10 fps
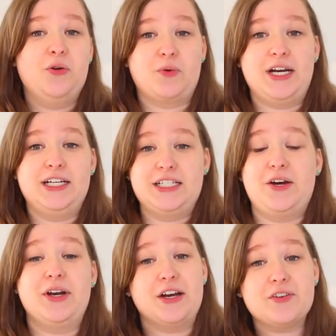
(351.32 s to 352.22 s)
writing
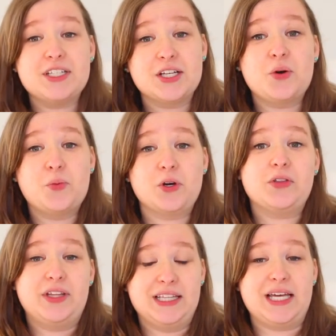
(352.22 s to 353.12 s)
down every single
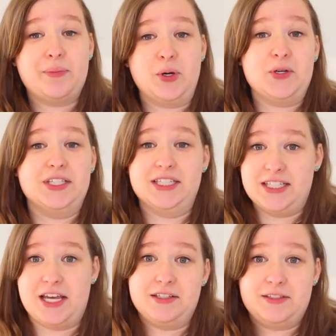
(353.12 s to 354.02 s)
word that that person
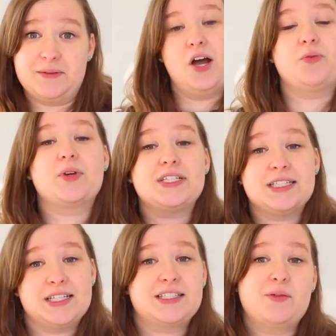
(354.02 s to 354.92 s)
says. A
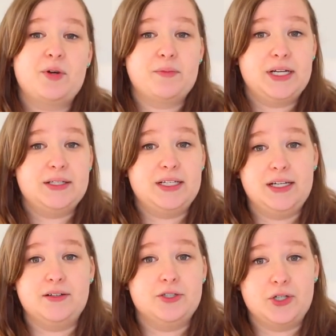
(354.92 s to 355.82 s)
reason that someone might
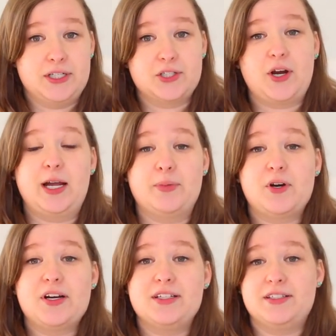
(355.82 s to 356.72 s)
need a
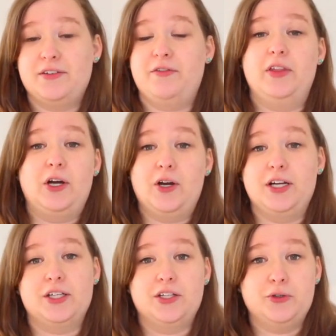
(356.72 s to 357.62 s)
transcriber is if they're
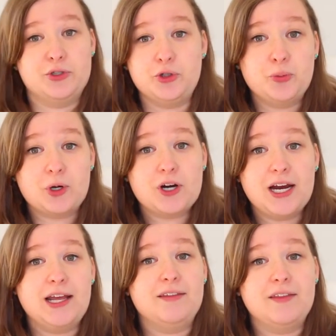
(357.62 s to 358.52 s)
a YouTuber
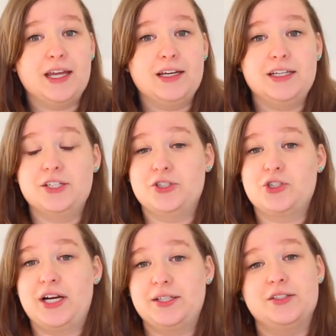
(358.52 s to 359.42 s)
and they need to
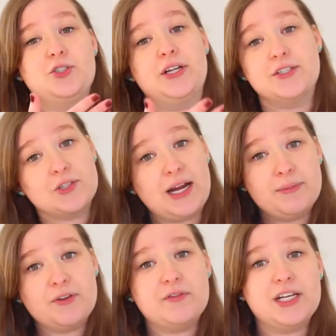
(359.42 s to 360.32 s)

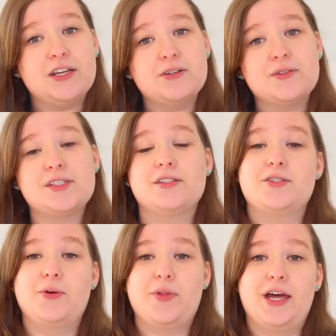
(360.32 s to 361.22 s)
transcribe their videos
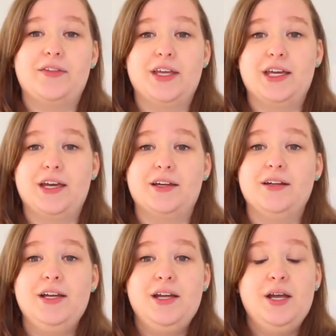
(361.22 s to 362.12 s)
so that they get
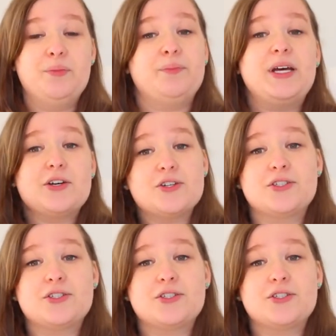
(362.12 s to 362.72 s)
better